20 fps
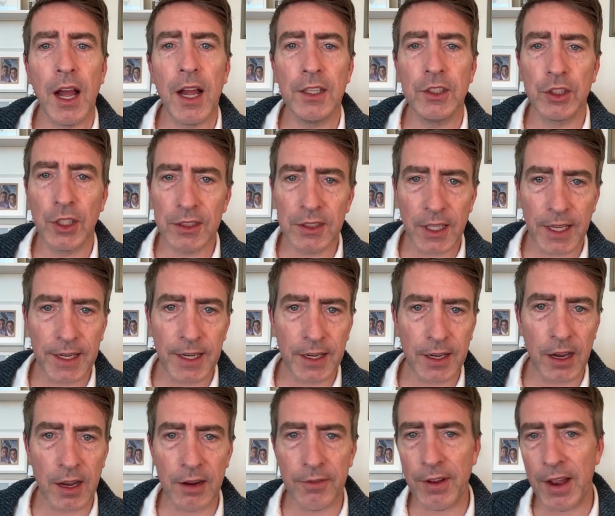Just
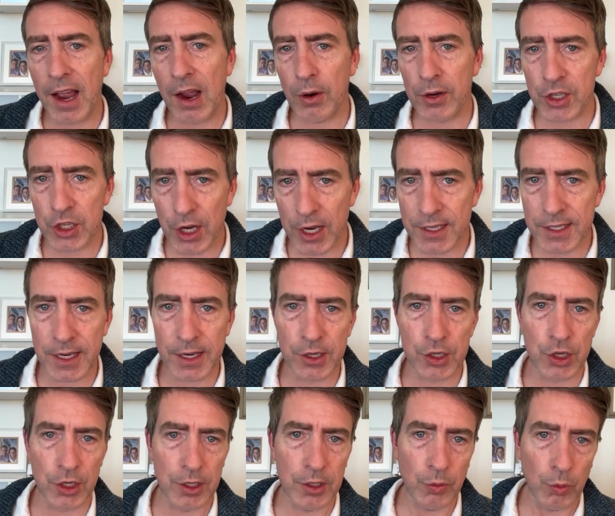like kind of how a chess
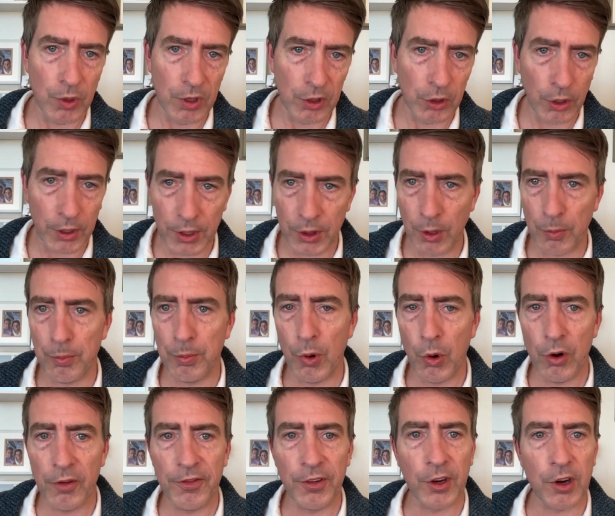engine will look at the
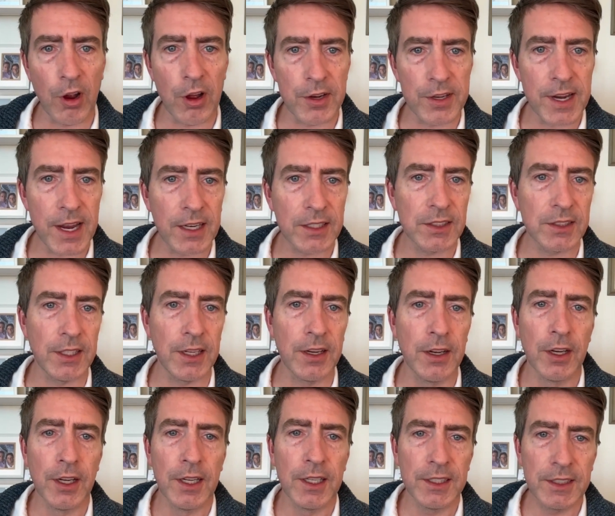board for context
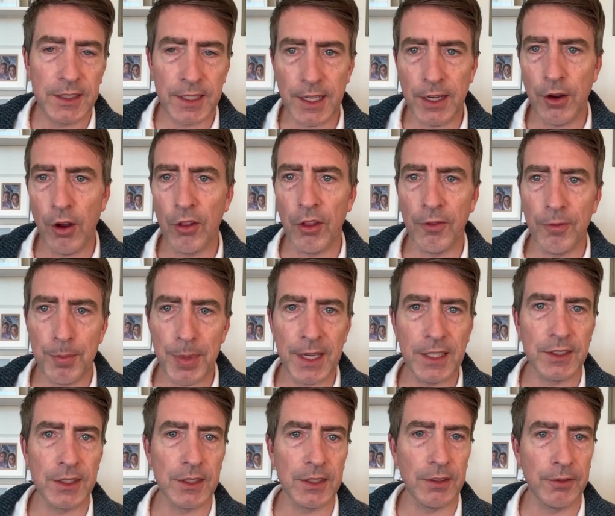and see all of the
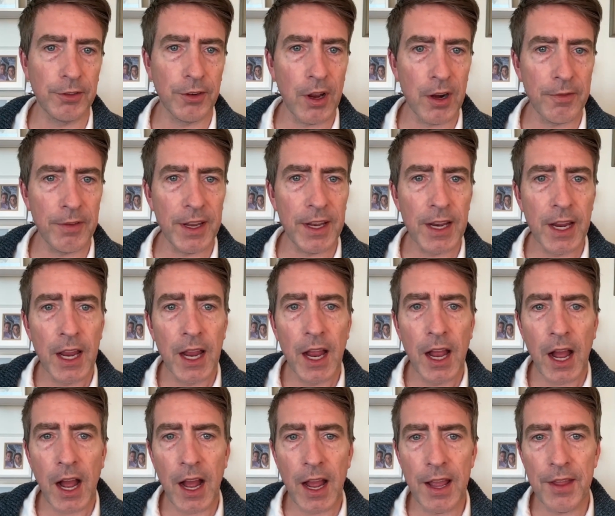pieces in front of it
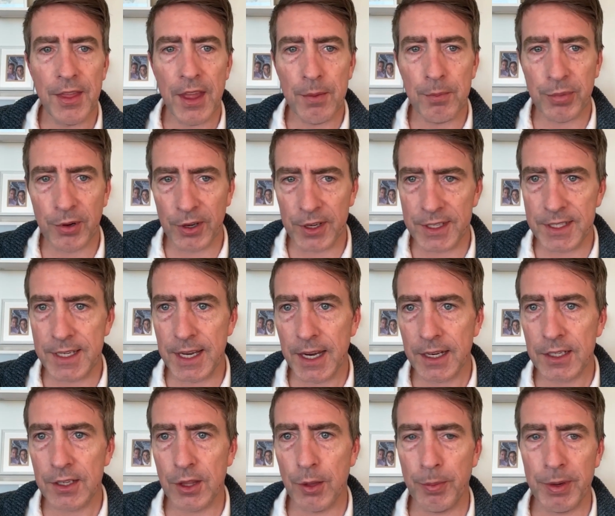and then
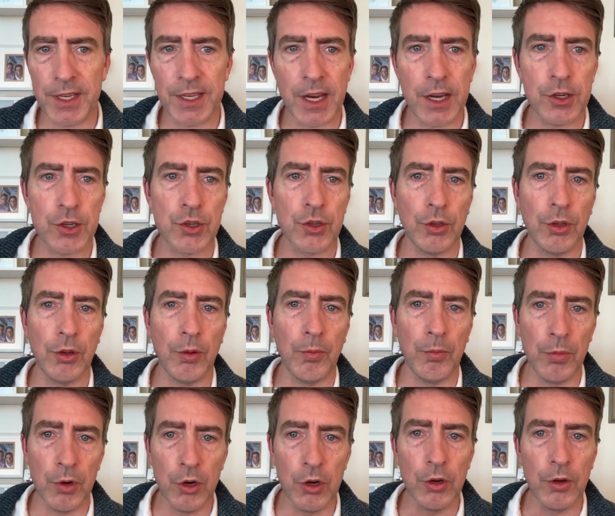predict the potential
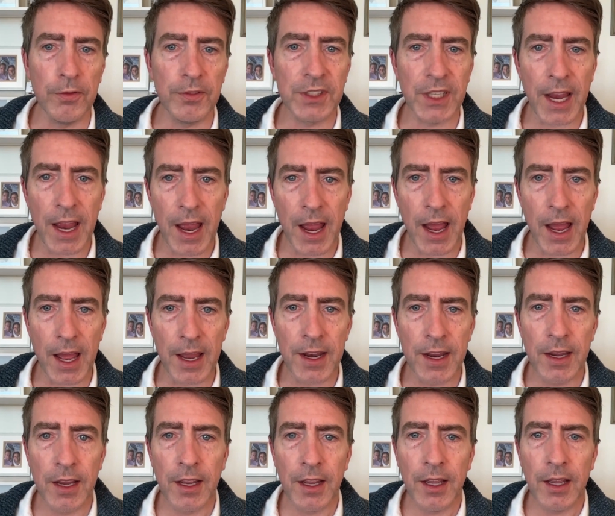moves
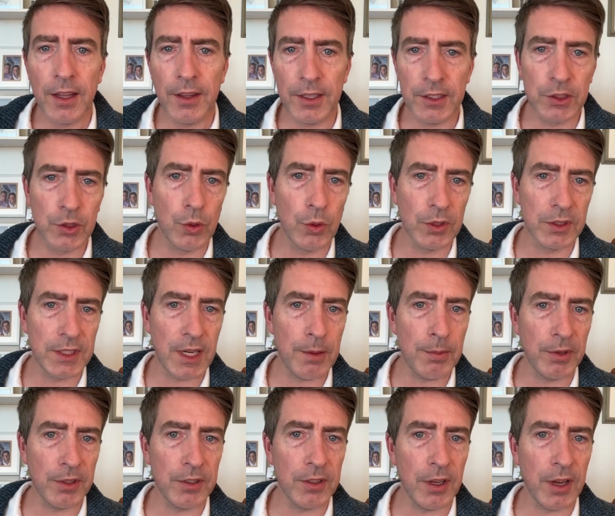ahead, this tool is
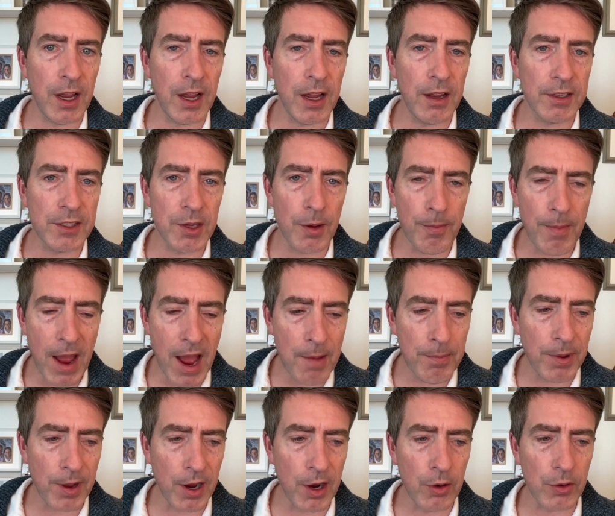able to
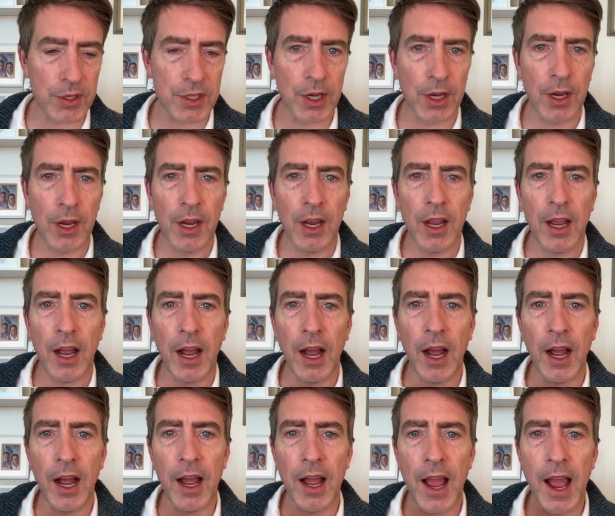map out
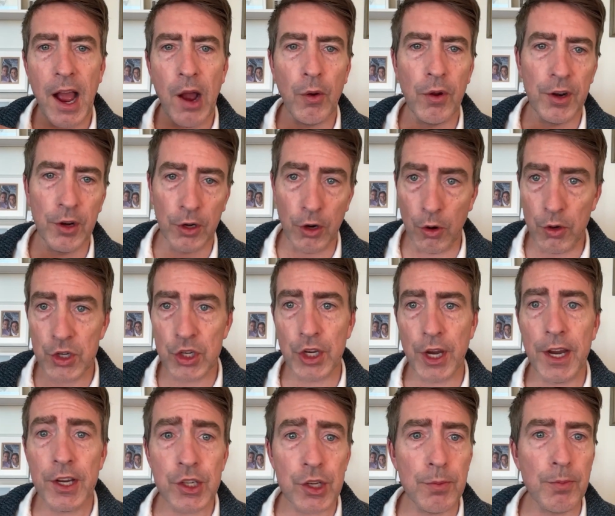how a
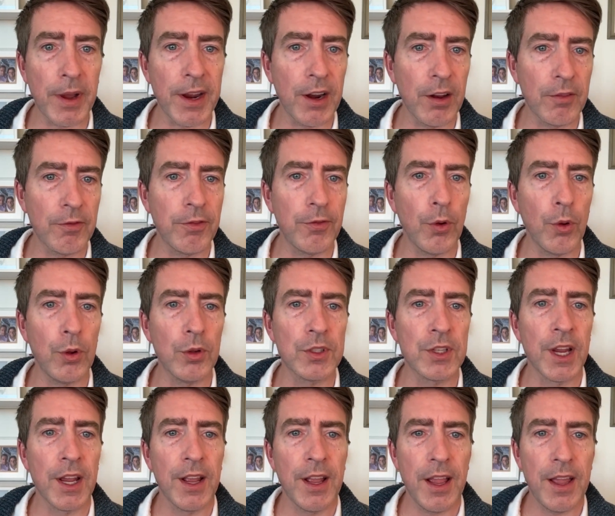negotiation might
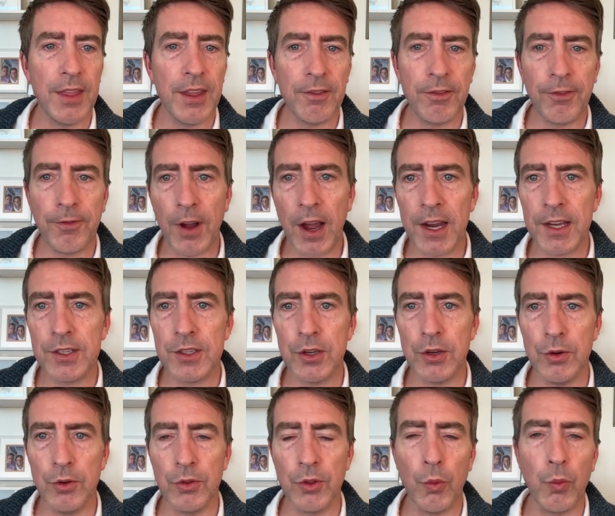unfold and then find
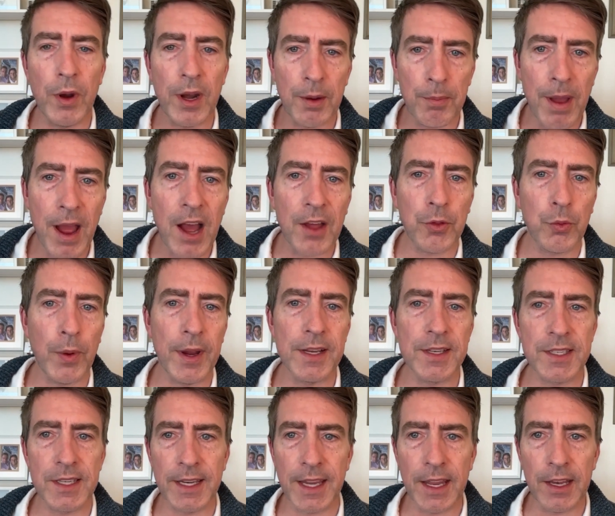you the winning
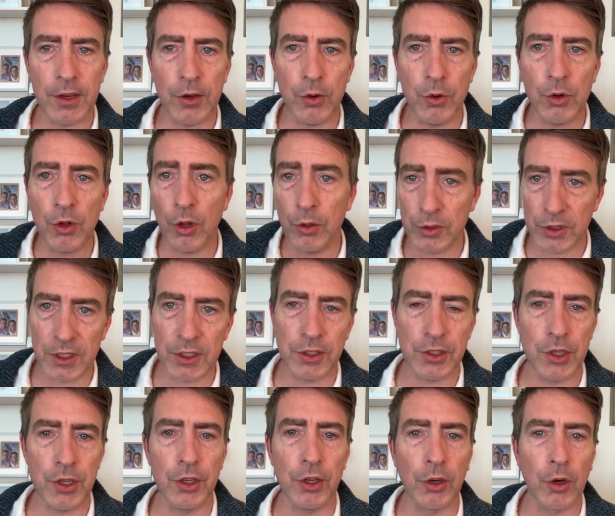pathways to get you
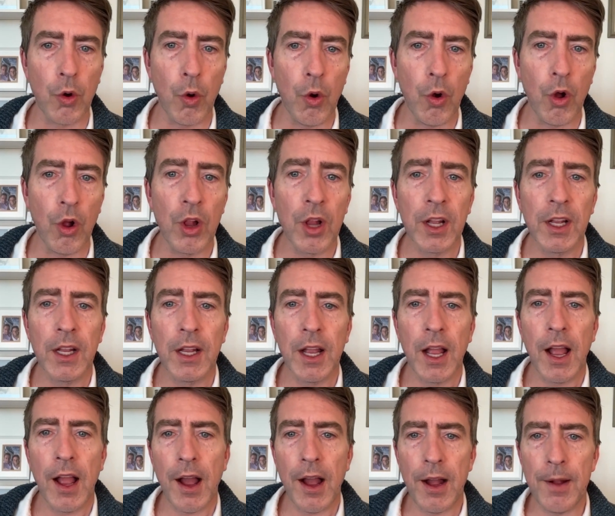closest to your goal.
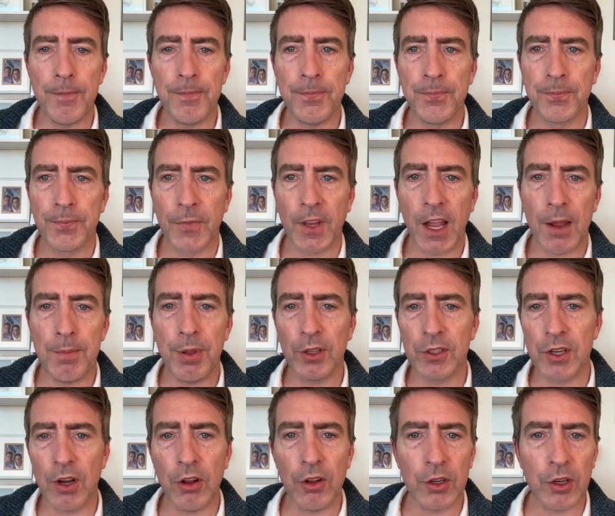I
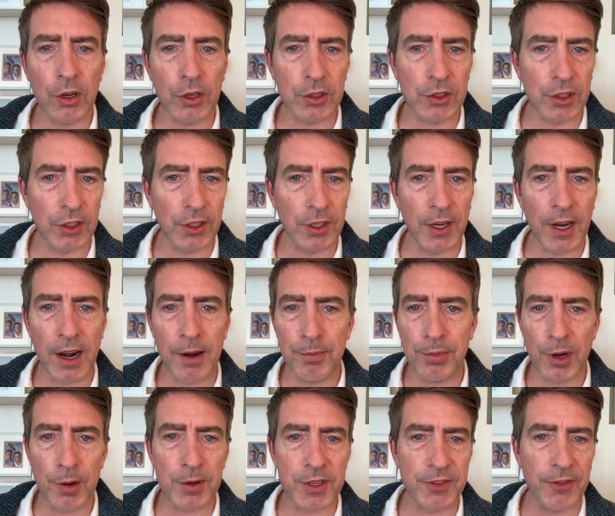built it all in Cursor and I
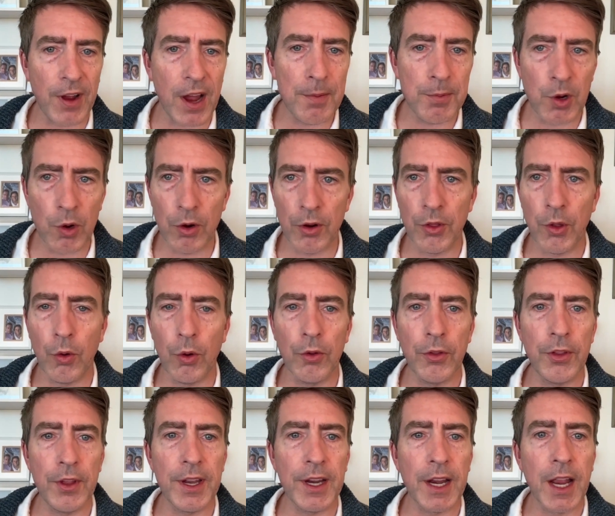pretty much vibe coded the
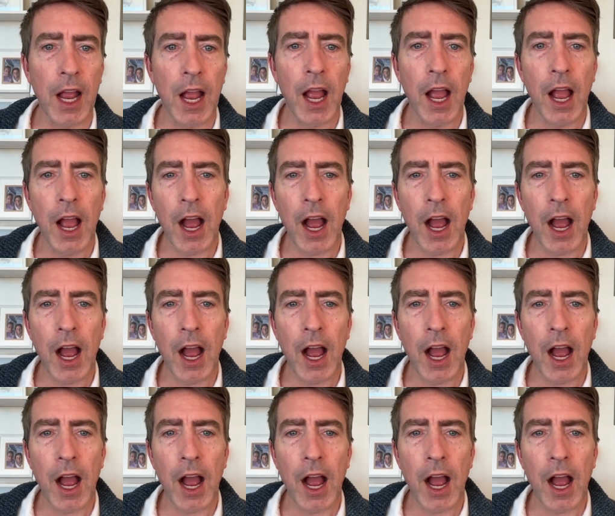whole thing.